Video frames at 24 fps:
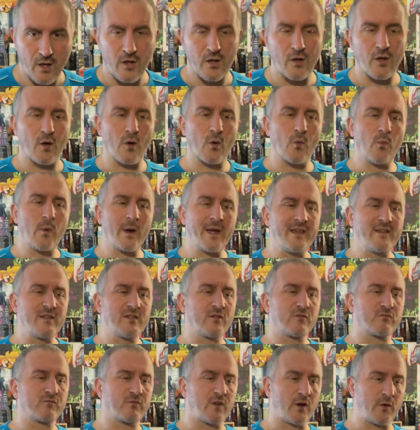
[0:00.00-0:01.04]
There are ways
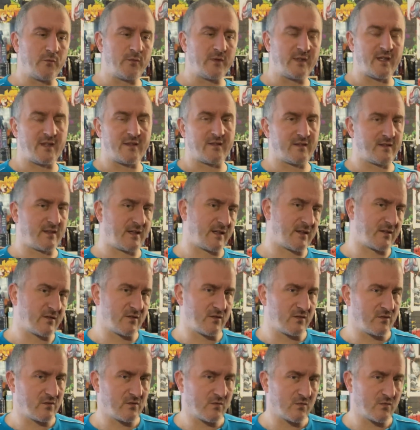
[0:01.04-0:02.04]
around these things.